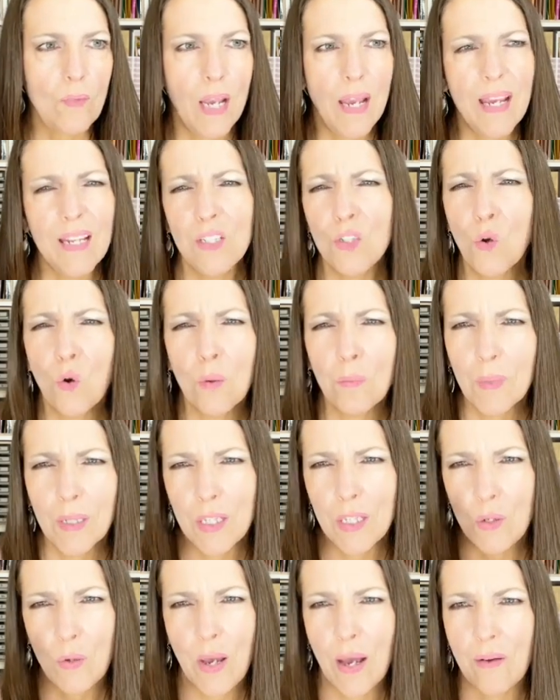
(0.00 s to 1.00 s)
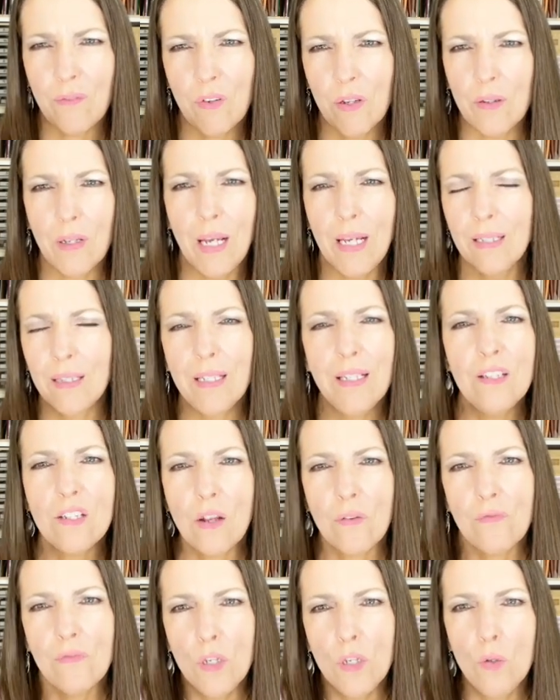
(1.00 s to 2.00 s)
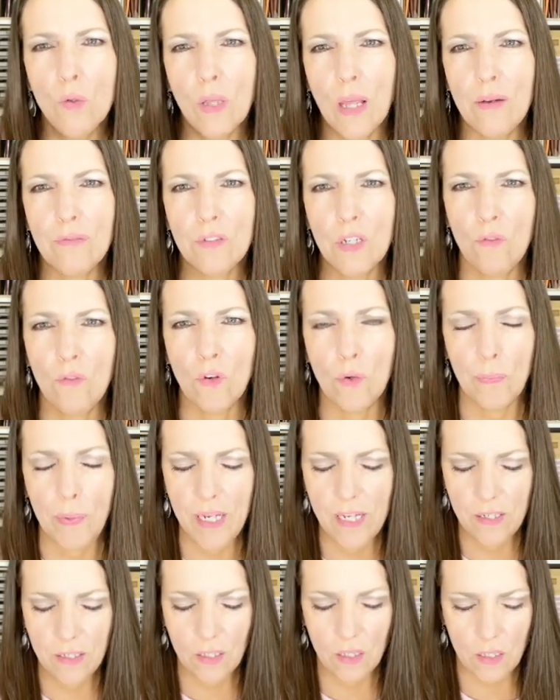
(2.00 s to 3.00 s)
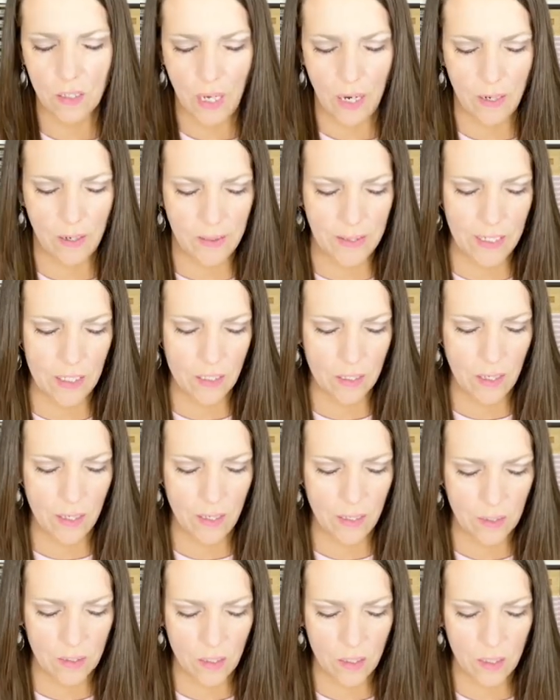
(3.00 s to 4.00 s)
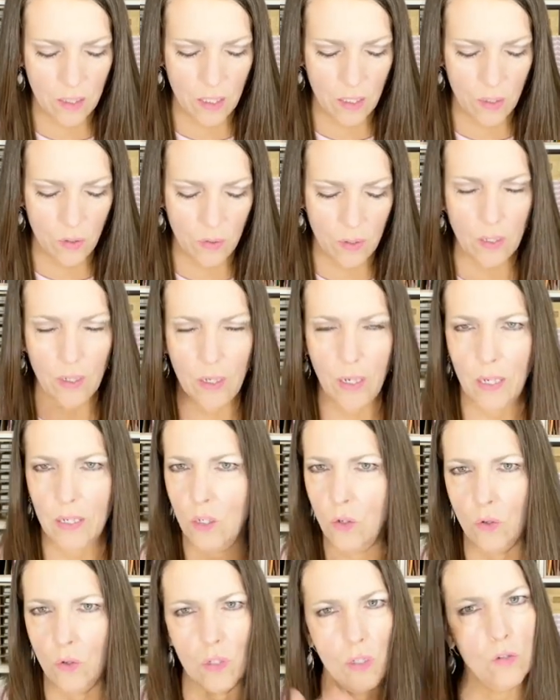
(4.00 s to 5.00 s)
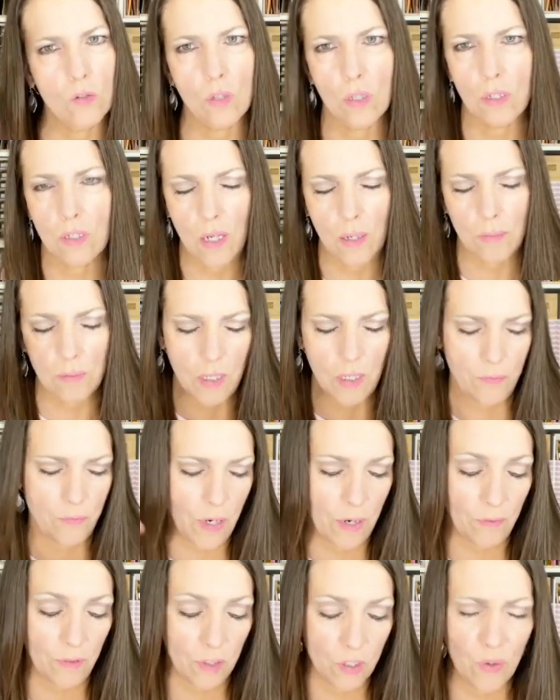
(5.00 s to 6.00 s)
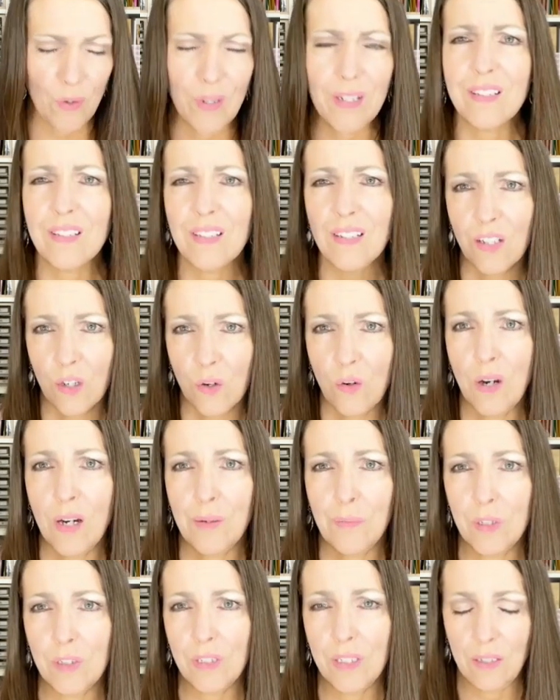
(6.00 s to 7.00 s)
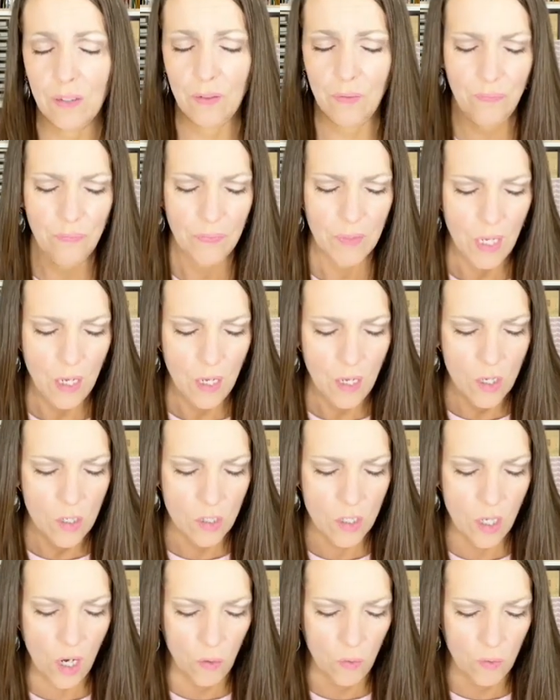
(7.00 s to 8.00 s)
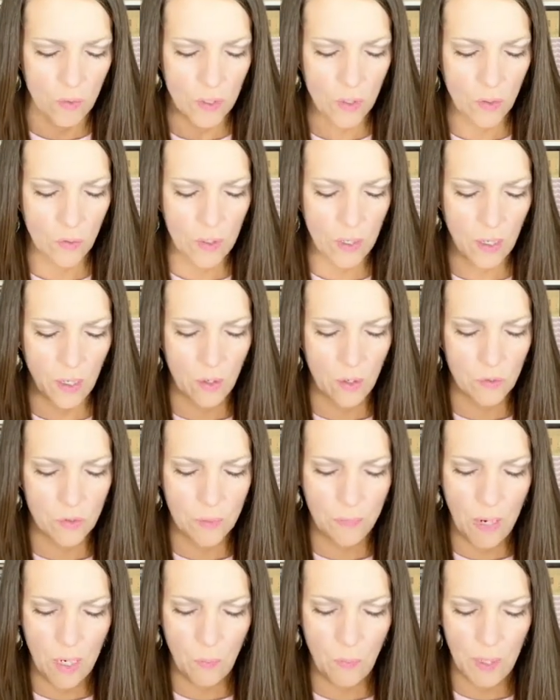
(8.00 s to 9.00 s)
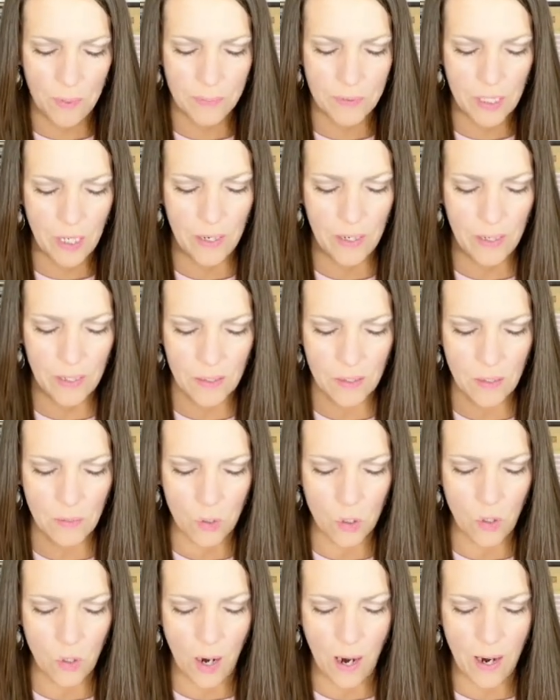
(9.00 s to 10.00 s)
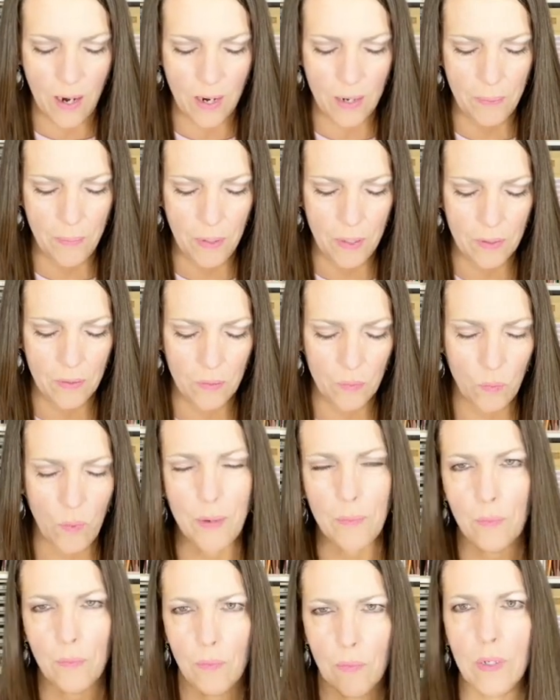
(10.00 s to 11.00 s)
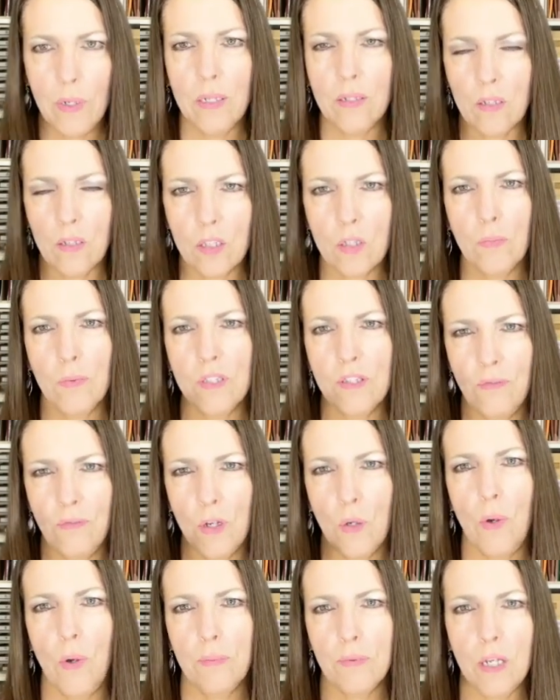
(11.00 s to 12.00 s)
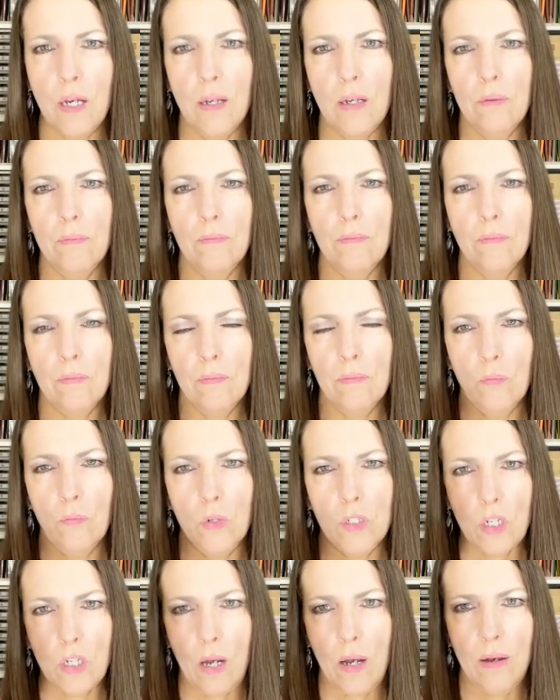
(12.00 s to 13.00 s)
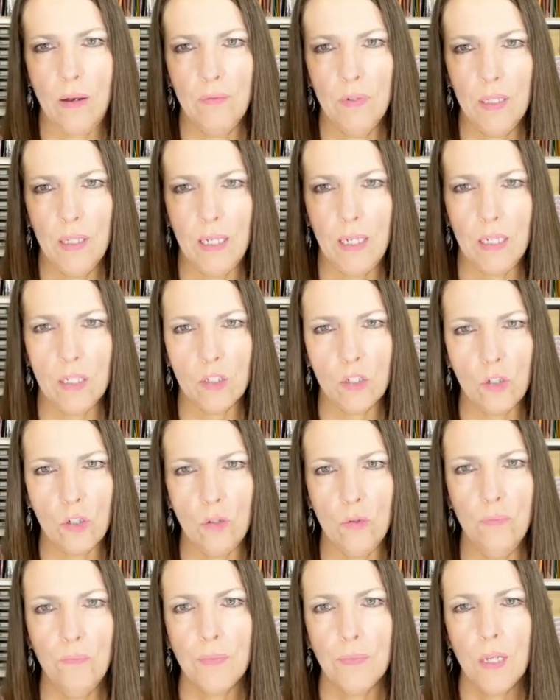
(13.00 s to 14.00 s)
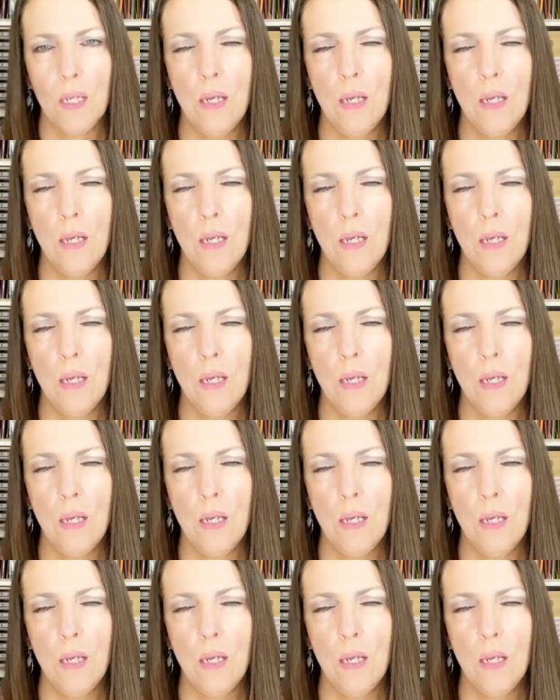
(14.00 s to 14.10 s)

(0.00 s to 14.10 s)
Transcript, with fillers: And normally you have a, at least a few leftover pieces out of these kits that you can, and you can use the stamp set forever. So it's an incredible deal. So you can go to my website and subscribe. My It's a specific website, which I'll have a link to,